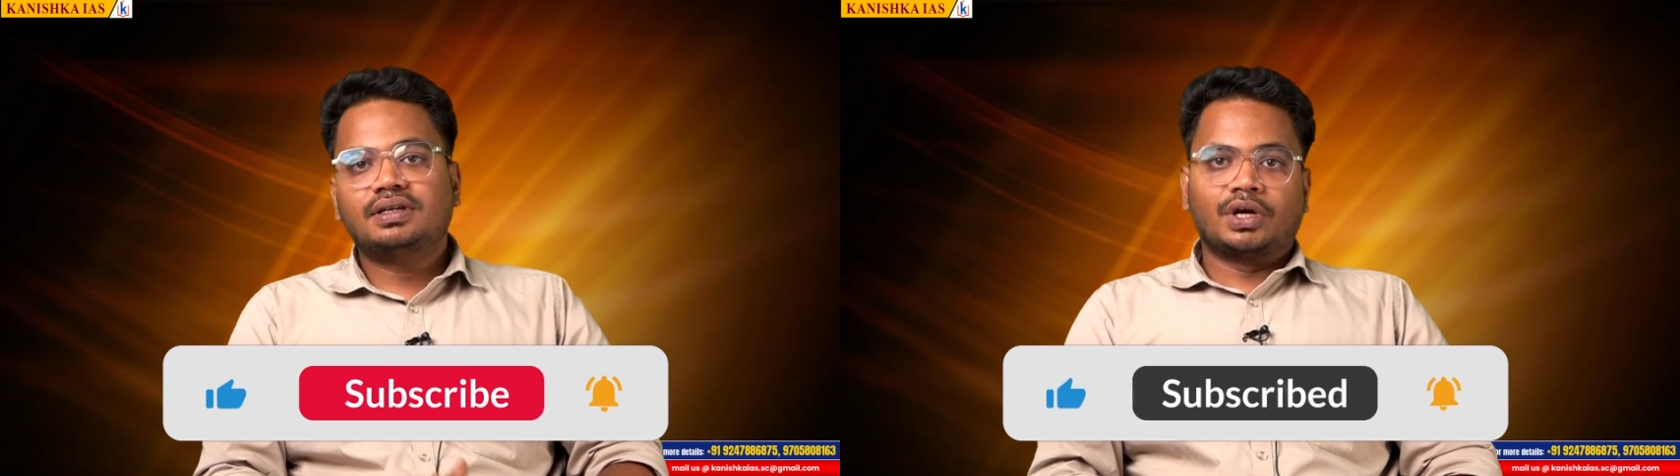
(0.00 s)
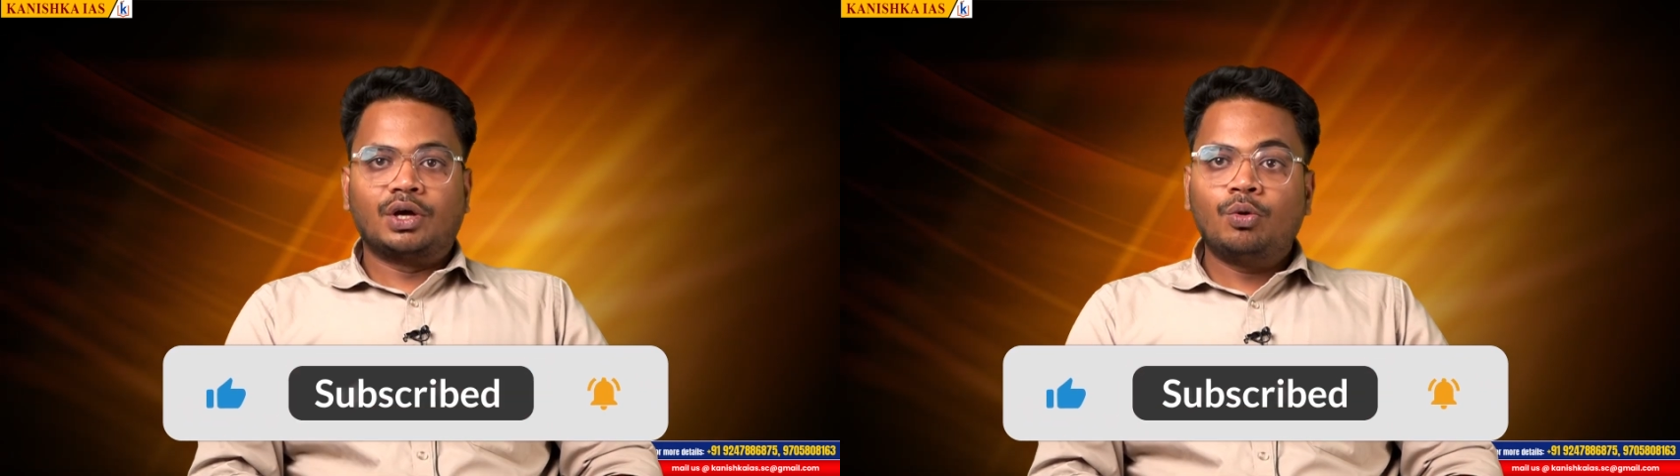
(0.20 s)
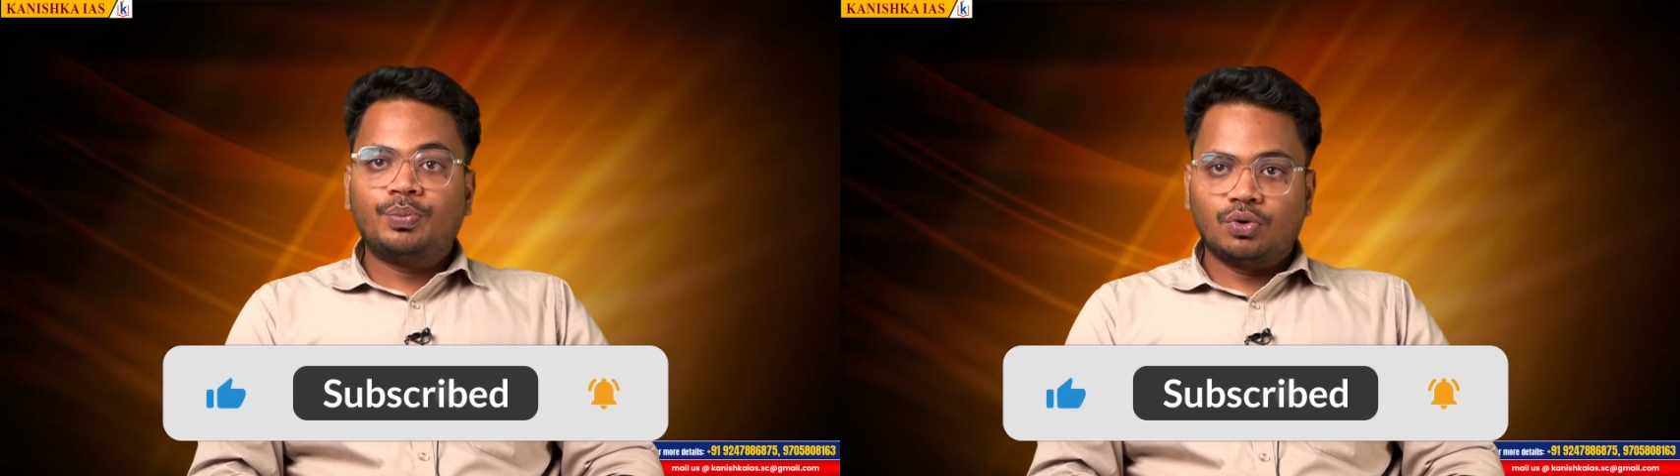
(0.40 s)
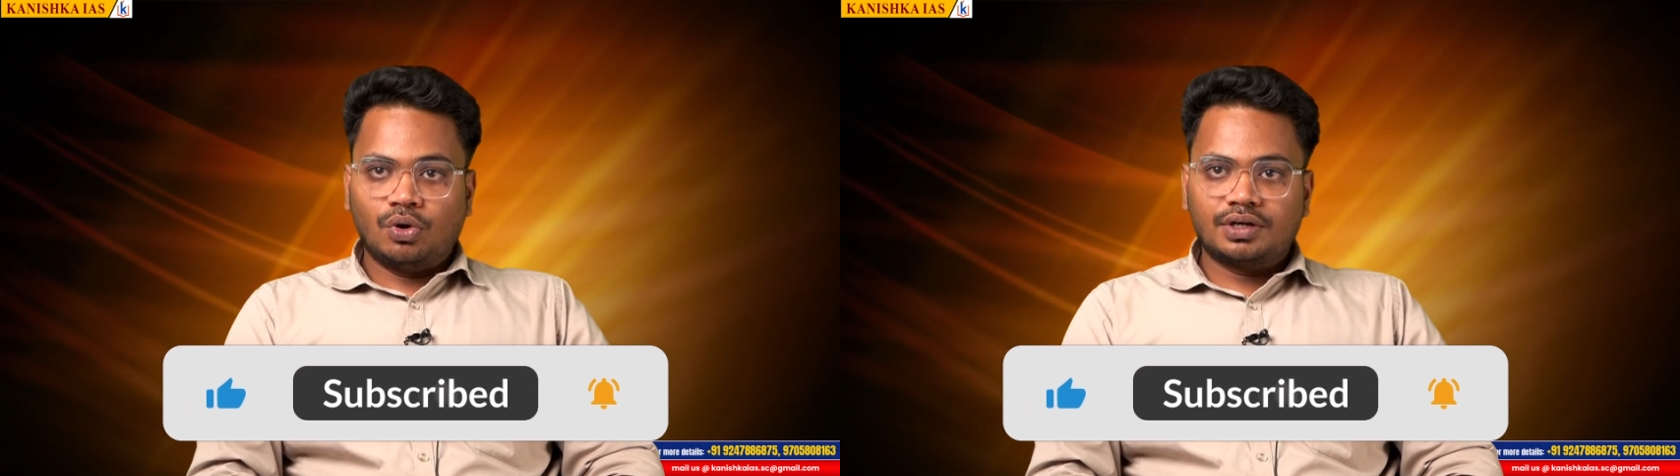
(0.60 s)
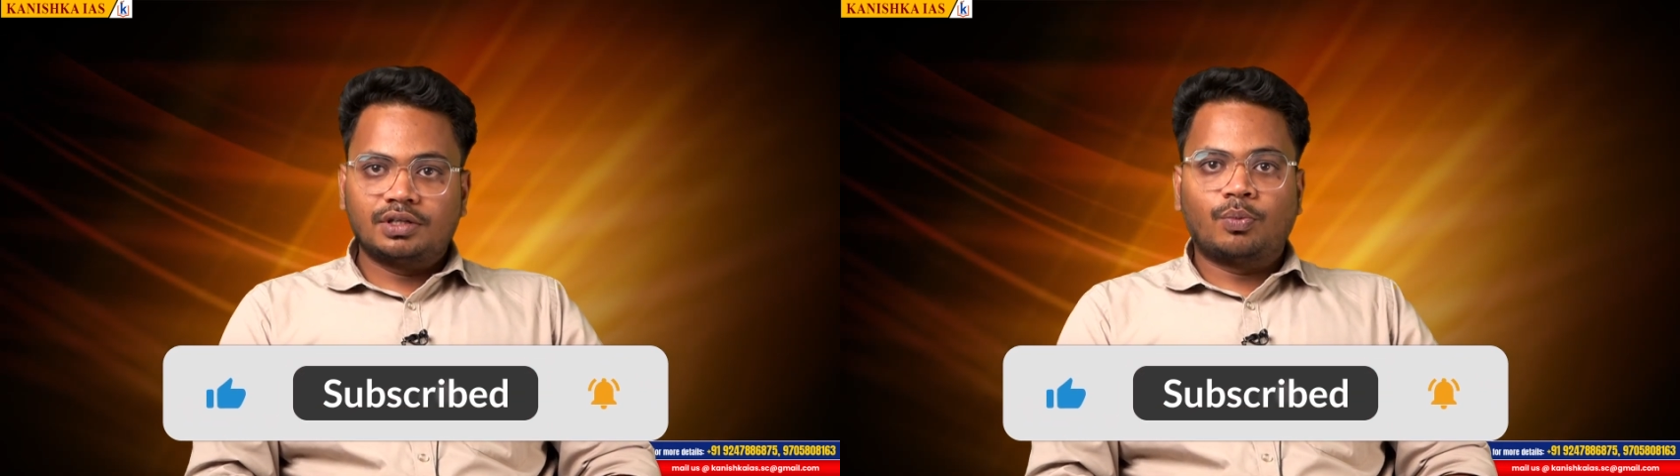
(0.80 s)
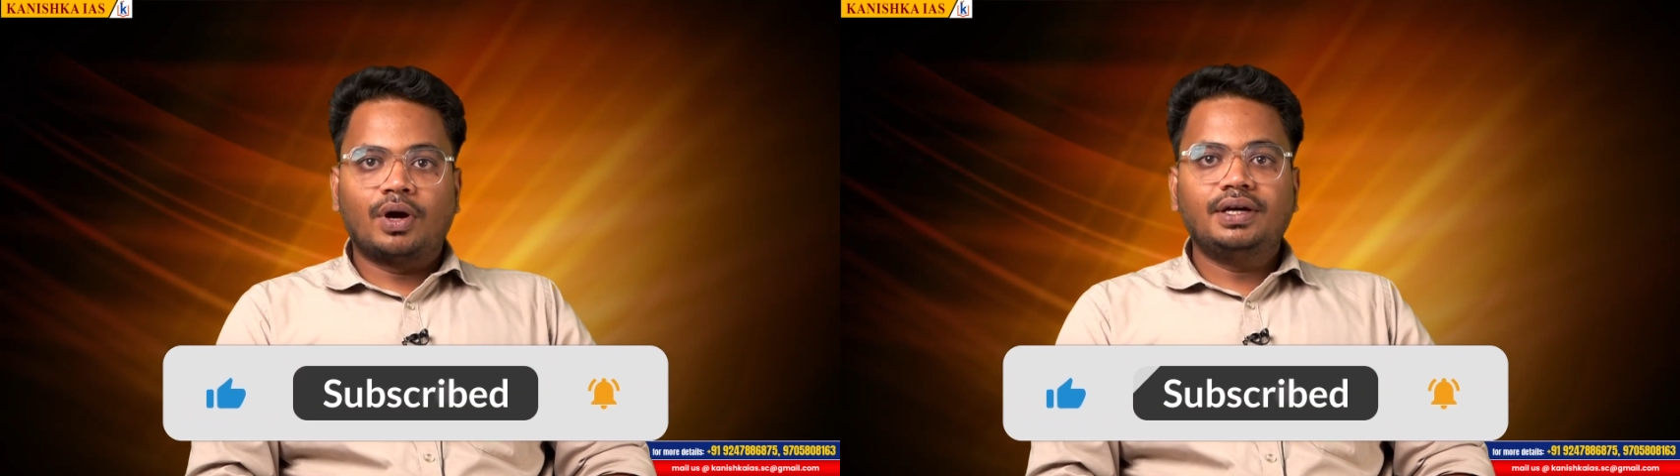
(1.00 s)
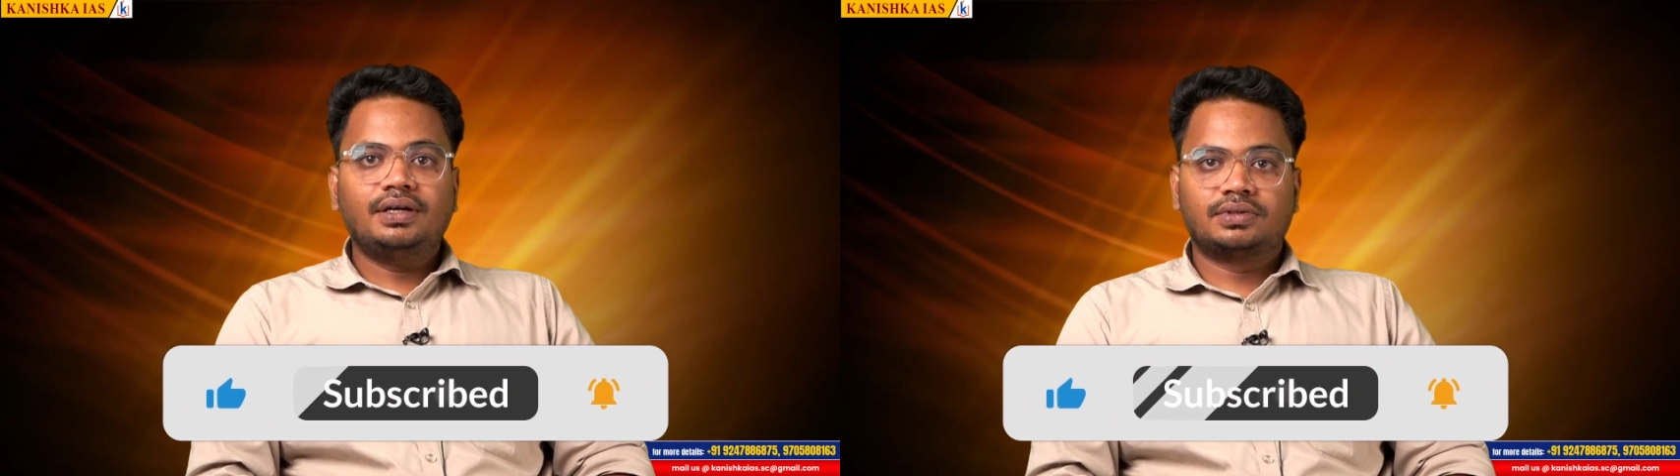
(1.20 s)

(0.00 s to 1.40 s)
So, I hope you got the point.